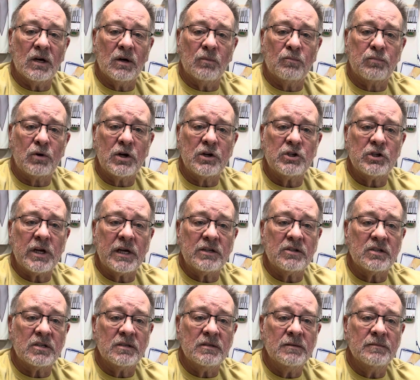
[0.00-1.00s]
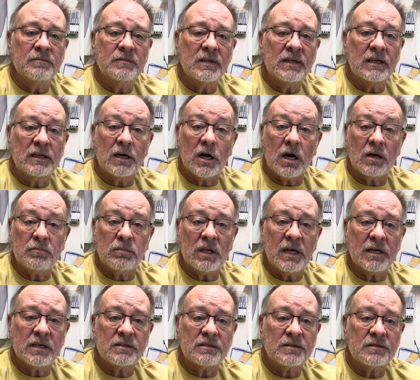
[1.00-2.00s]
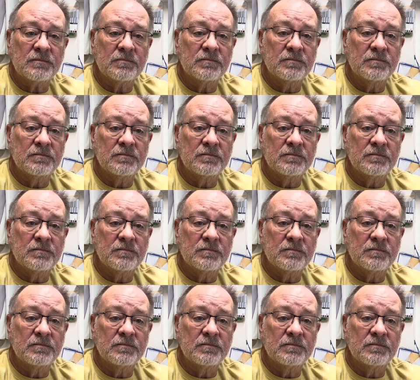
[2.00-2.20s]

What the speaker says: appreciate you. God bless.